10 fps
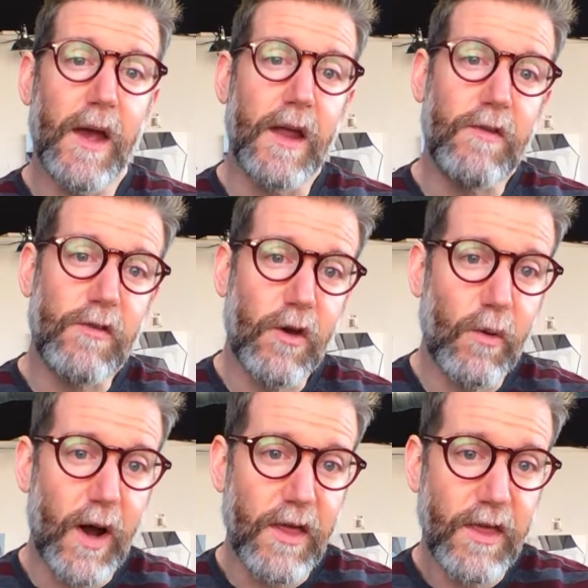And
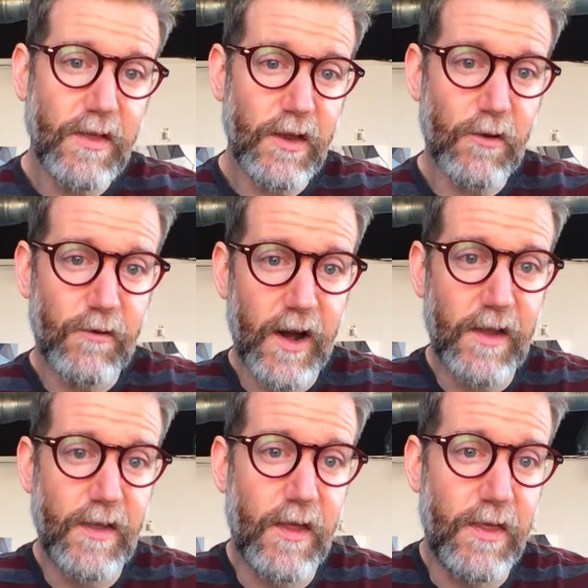so I think that you'll find
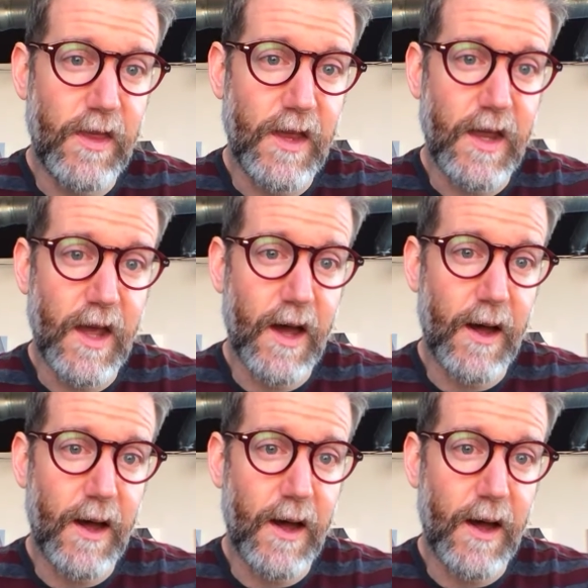that the